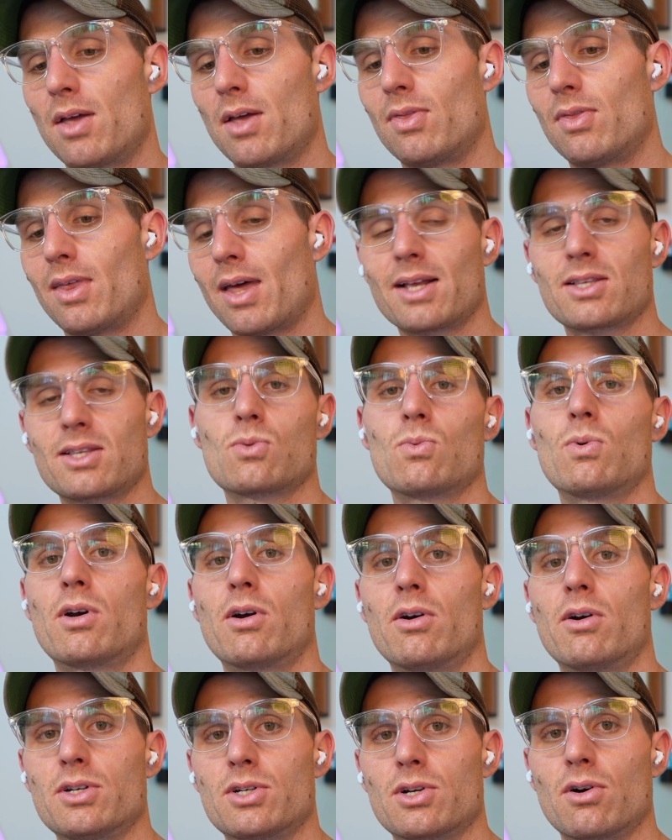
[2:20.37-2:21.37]
And that's what
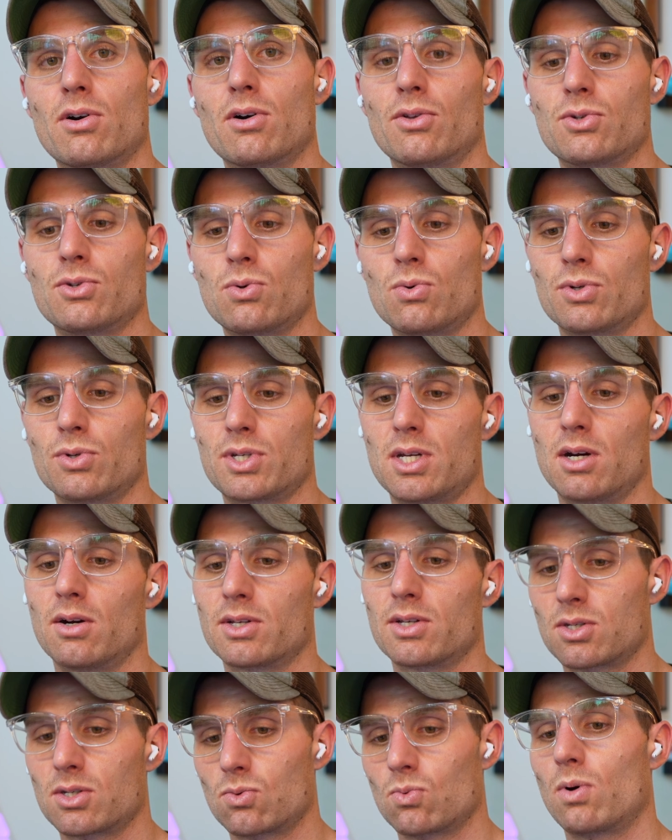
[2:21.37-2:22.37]
our internal tools here,
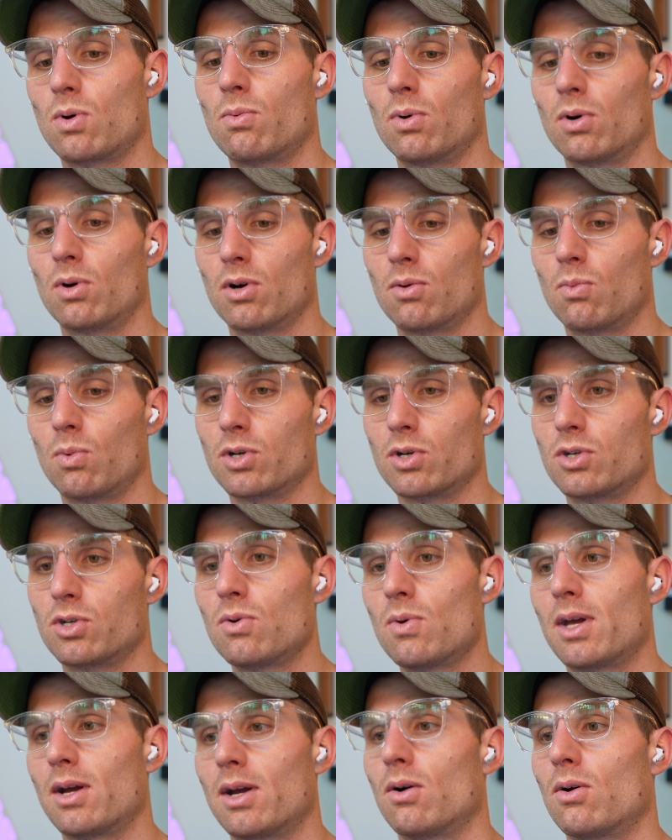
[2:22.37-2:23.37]
this is what we're, we're
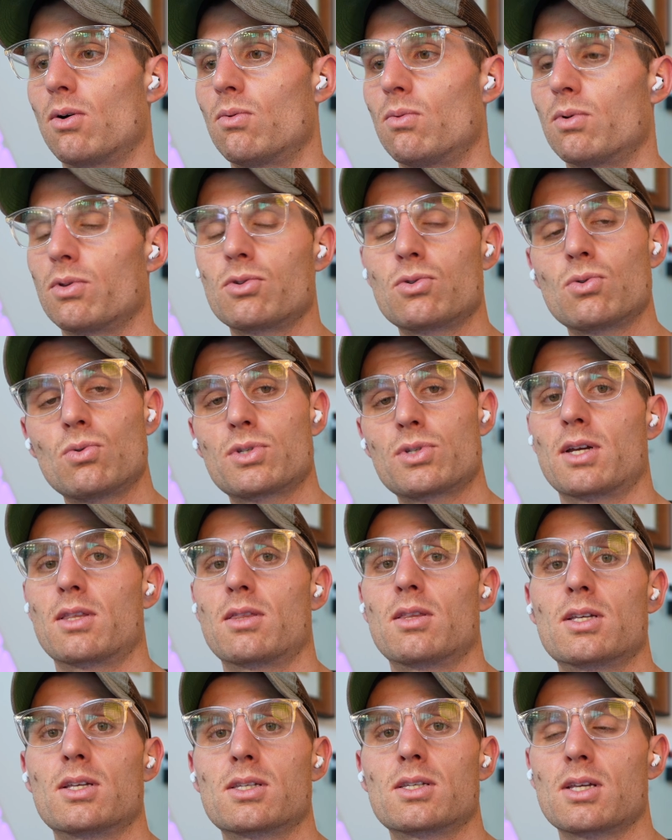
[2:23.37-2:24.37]
doing with tools
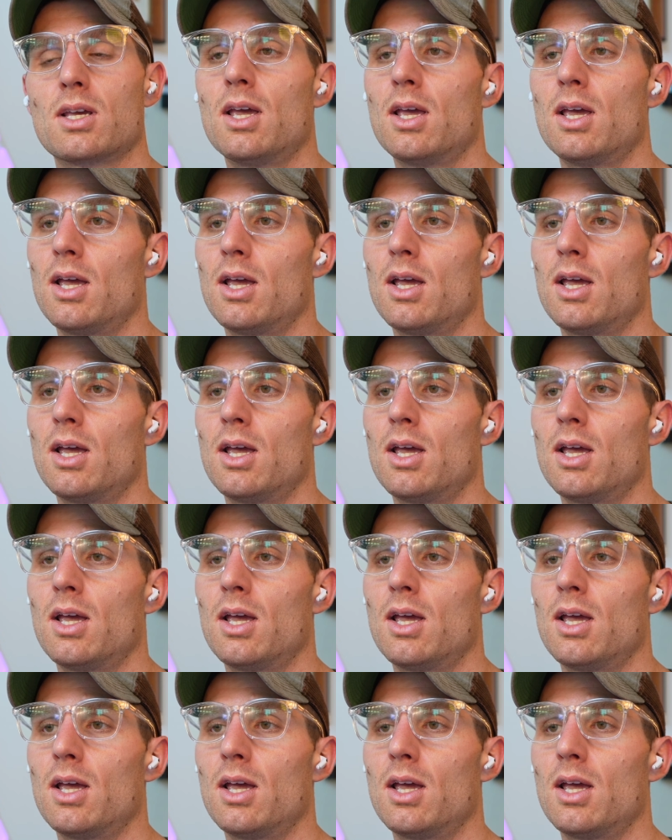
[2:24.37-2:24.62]
like this.